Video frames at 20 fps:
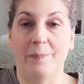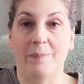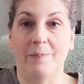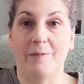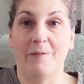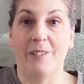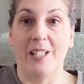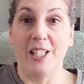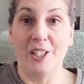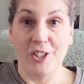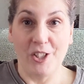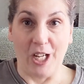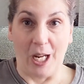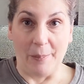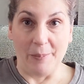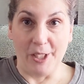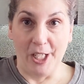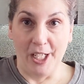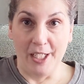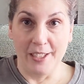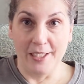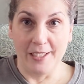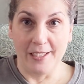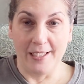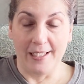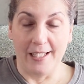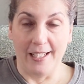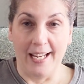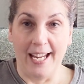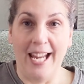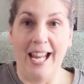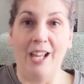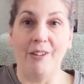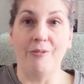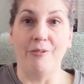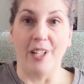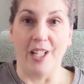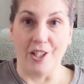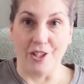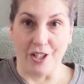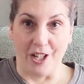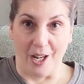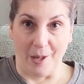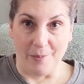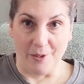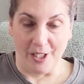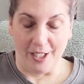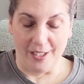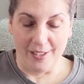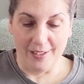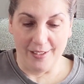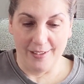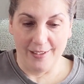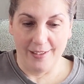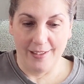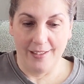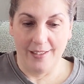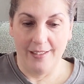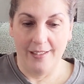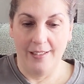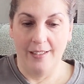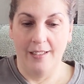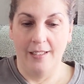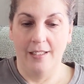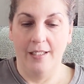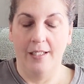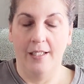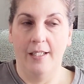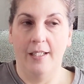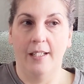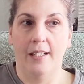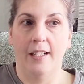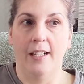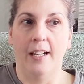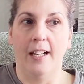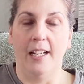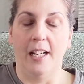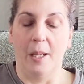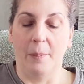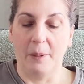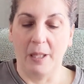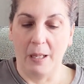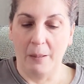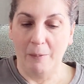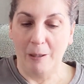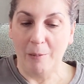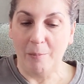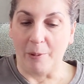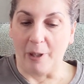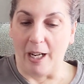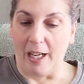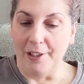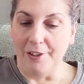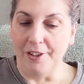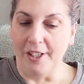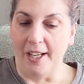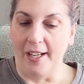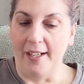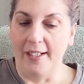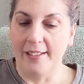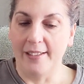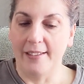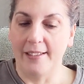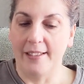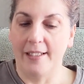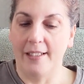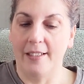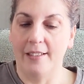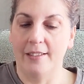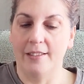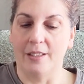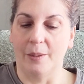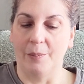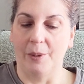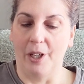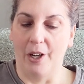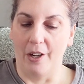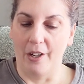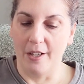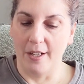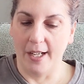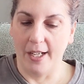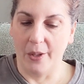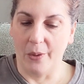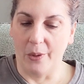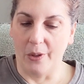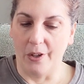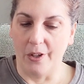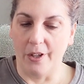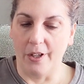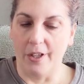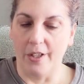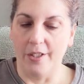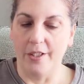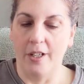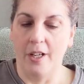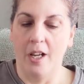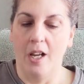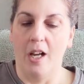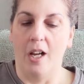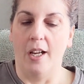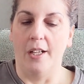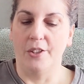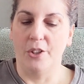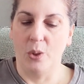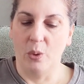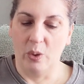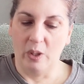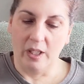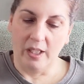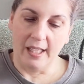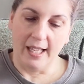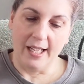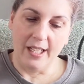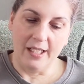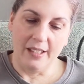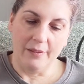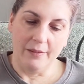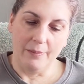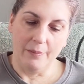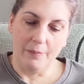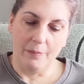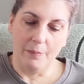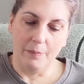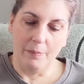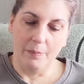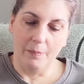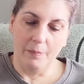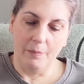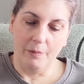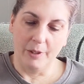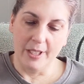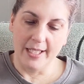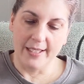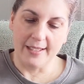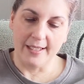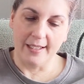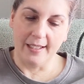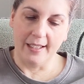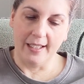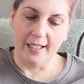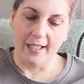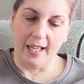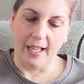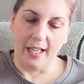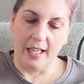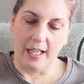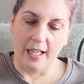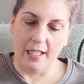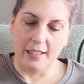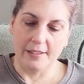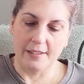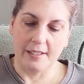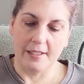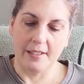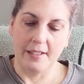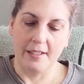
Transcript: finished object, half finished object, an upcoming project, some yarn I ordered, a tool I recently got,